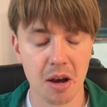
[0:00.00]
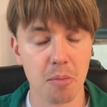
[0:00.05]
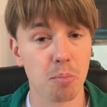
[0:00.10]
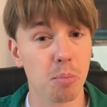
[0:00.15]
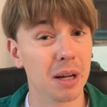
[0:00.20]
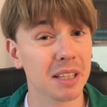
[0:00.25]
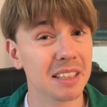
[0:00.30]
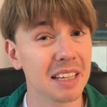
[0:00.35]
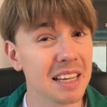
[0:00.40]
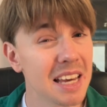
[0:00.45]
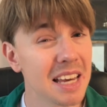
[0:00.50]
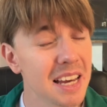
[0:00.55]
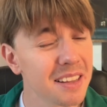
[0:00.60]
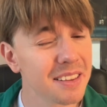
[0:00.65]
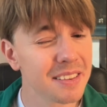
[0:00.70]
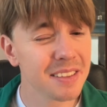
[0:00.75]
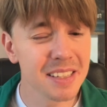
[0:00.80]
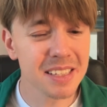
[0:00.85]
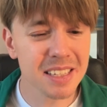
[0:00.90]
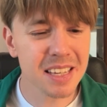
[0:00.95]
But
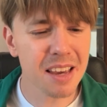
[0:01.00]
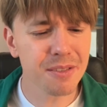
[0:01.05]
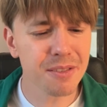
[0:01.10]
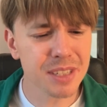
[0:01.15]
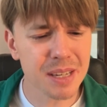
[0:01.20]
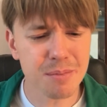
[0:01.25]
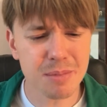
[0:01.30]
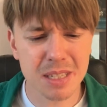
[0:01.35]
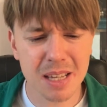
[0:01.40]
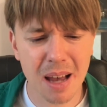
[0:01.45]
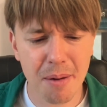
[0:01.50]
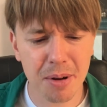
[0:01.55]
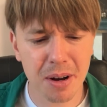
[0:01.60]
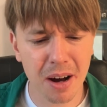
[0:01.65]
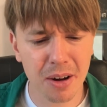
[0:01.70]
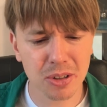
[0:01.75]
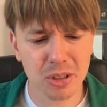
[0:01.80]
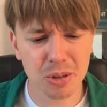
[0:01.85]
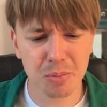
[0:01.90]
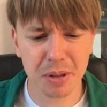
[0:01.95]
again, this gives him some
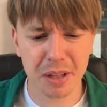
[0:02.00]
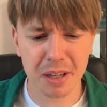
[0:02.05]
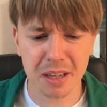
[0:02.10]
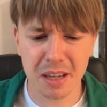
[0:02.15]
counterplay.